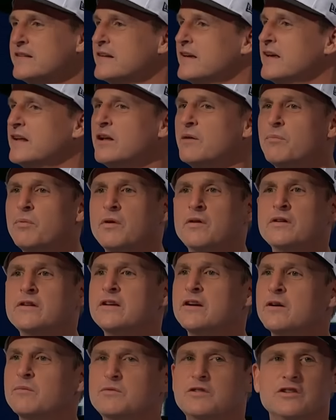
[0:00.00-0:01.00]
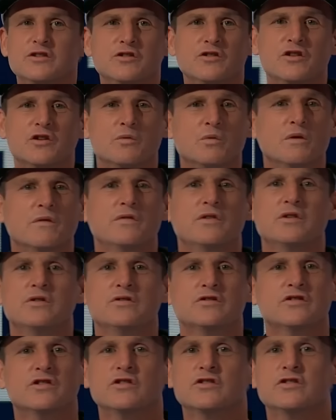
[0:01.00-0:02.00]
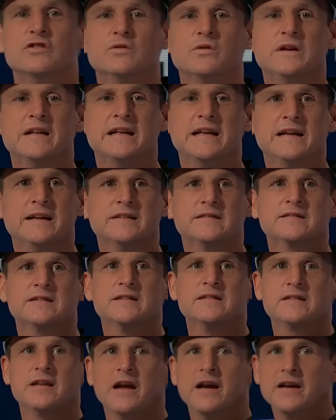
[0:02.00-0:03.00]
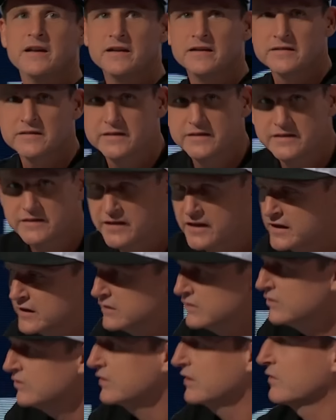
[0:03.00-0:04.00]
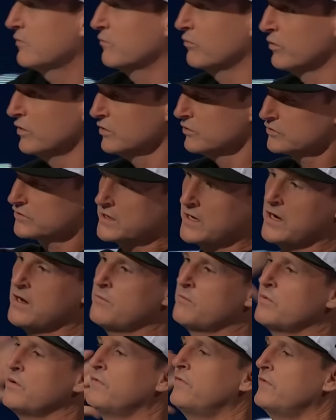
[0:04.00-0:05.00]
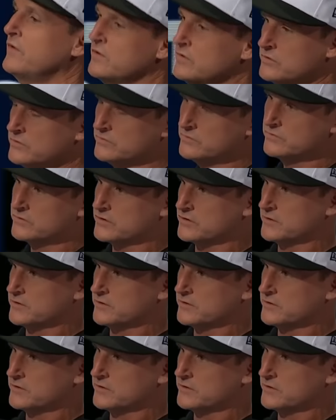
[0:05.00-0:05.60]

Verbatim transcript: to get up on Yelp to do their reviews. They're doing it instantaneously. Take a look at real-time reviews.